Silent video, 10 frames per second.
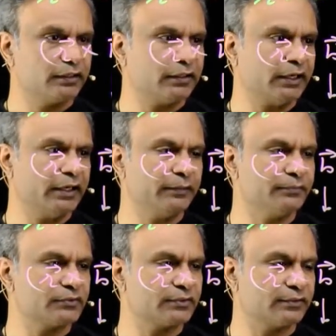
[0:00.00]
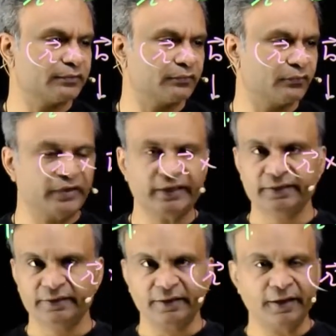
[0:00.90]
times
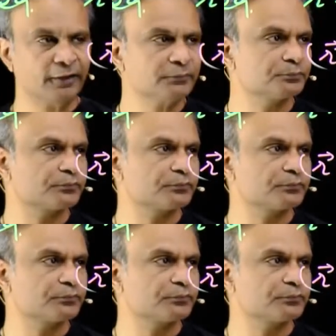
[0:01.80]
vector R.